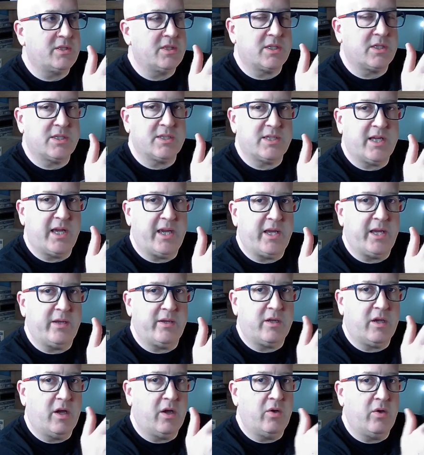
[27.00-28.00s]
to
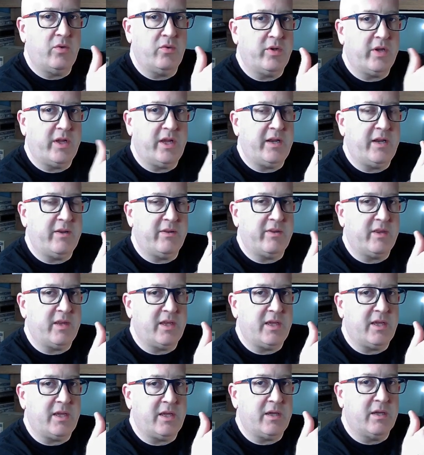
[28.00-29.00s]
contain code in
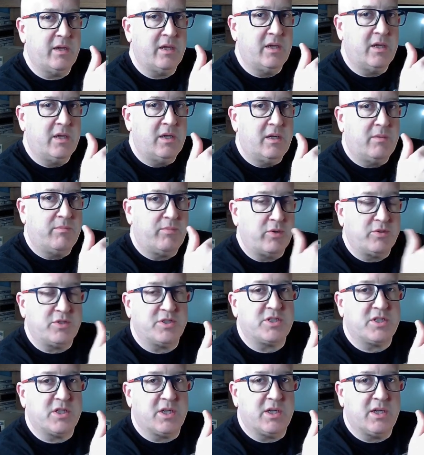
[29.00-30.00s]
the
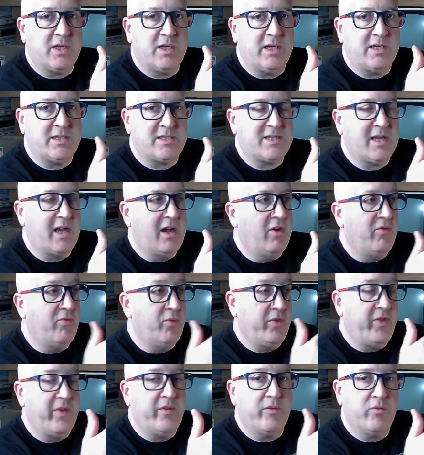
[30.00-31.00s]
processor itself
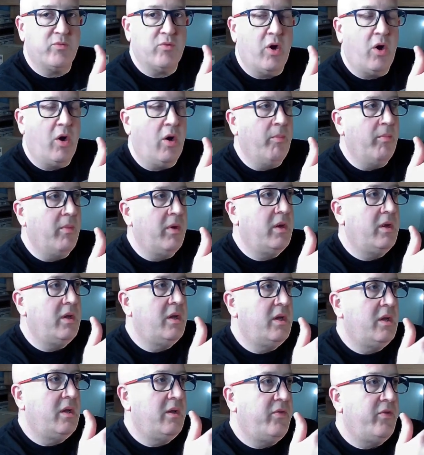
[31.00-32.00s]
within the ROM
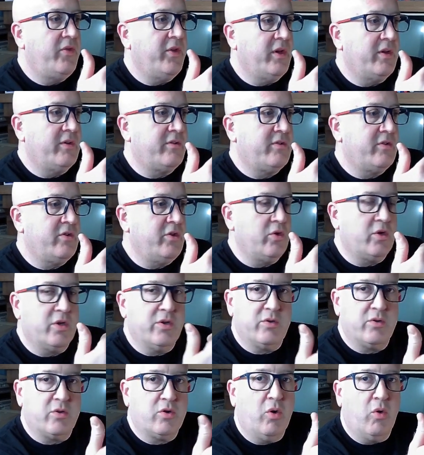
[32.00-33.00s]
that you
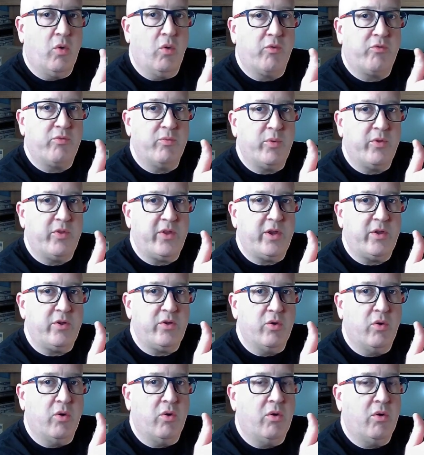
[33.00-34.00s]
can call from within
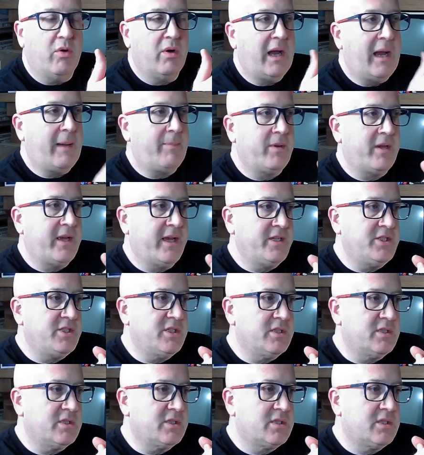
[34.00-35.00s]
your
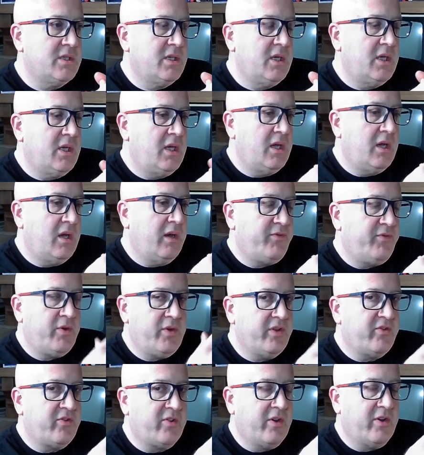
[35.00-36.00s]
applications. A few
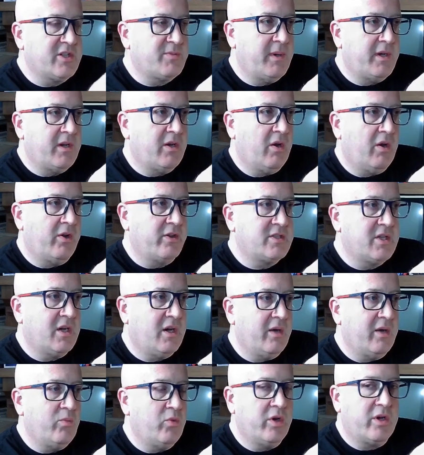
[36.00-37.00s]
years ago I spent a lot of
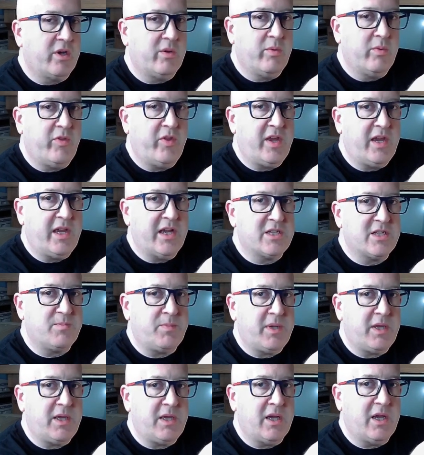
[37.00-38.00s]
time working with the
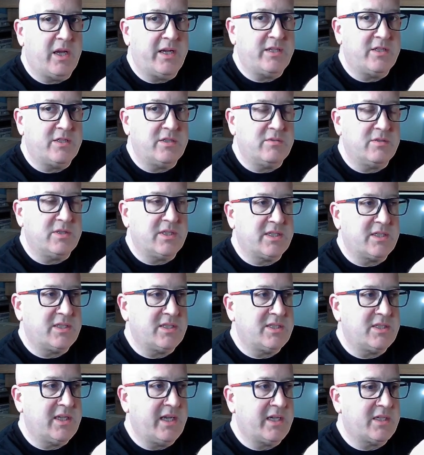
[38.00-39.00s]

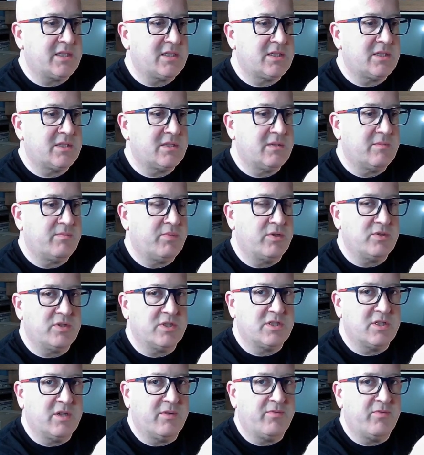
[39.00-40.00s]
ESP8266
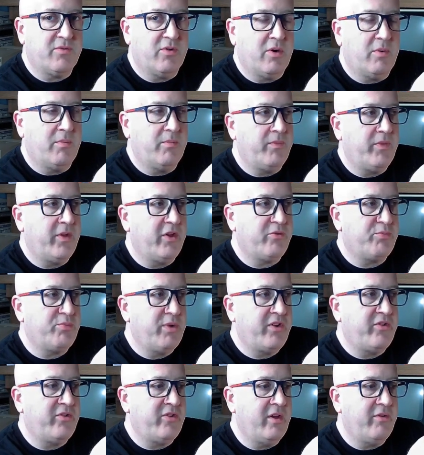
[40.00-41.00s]
processor from
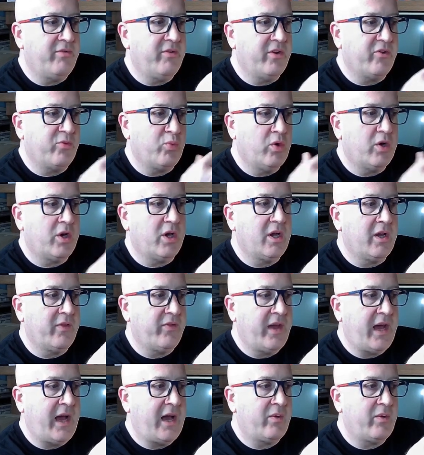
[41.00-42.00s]
Espressif, and I was working on
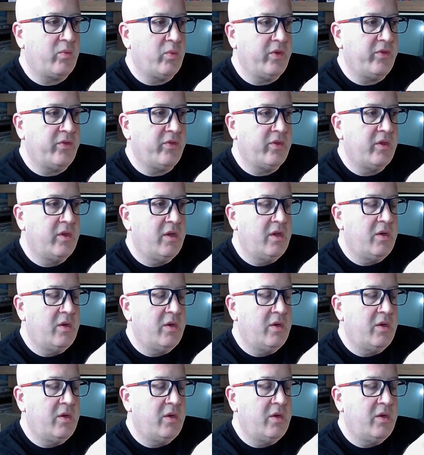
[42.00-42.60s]
that with